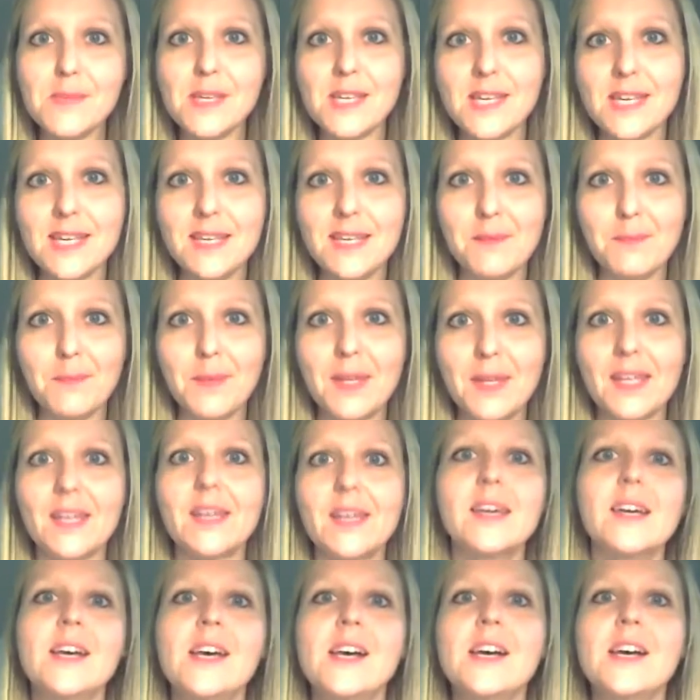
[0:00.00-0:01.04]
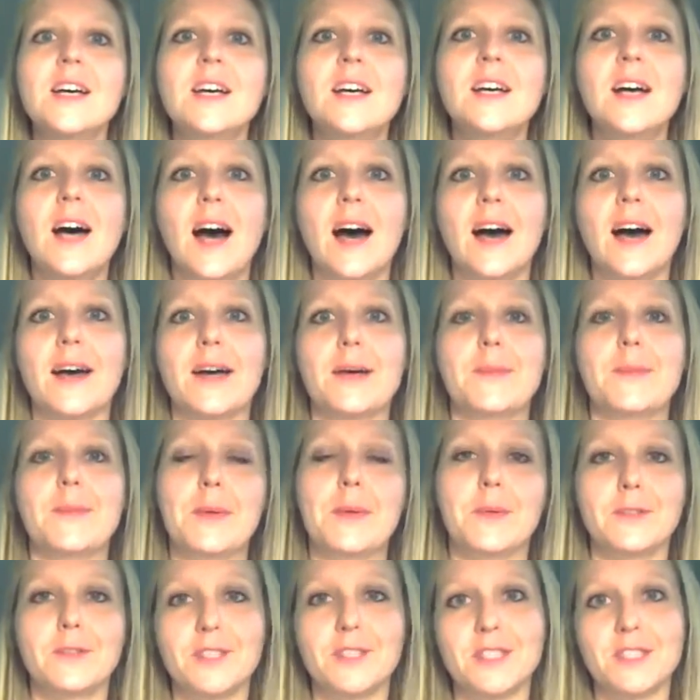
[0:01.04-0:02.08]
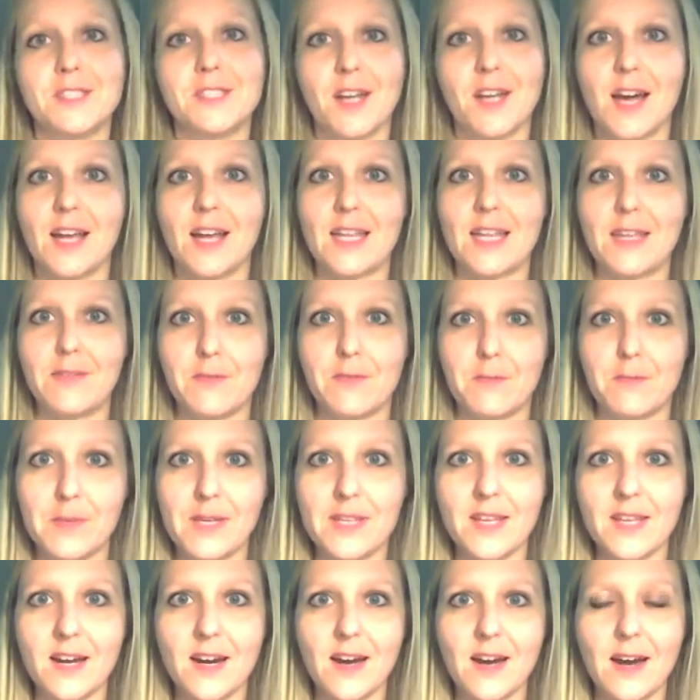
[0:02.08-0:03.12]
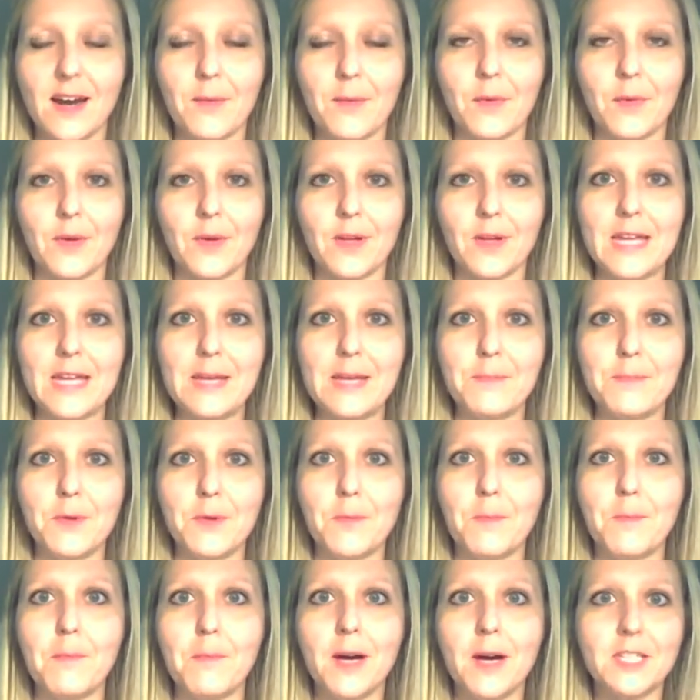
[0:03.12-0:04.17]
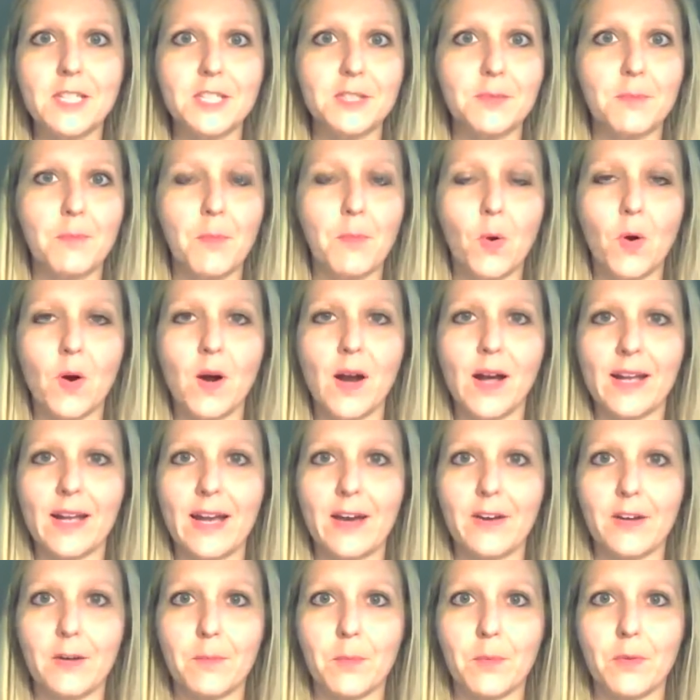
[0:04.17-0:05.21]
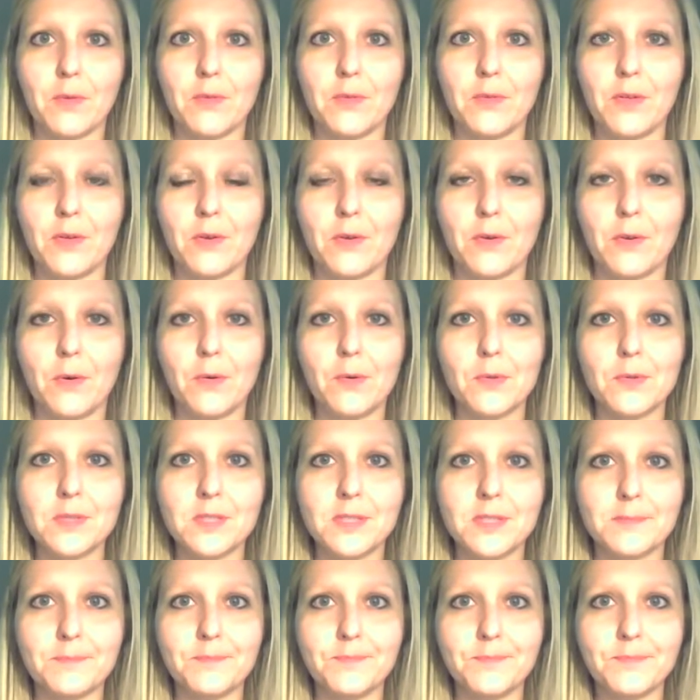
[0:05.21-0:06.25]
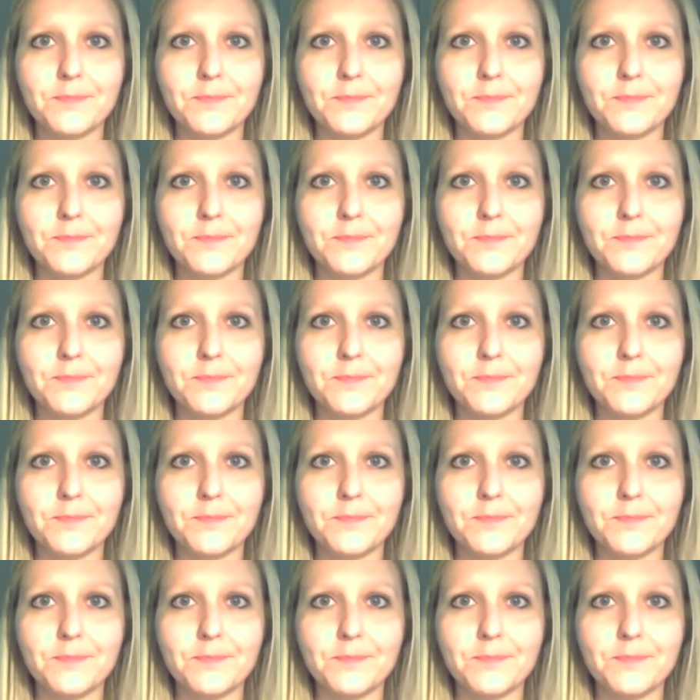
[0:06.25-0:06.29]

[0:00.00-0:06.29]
me, eat me. It will just not even be there. It will keep you much more accountable to your goals.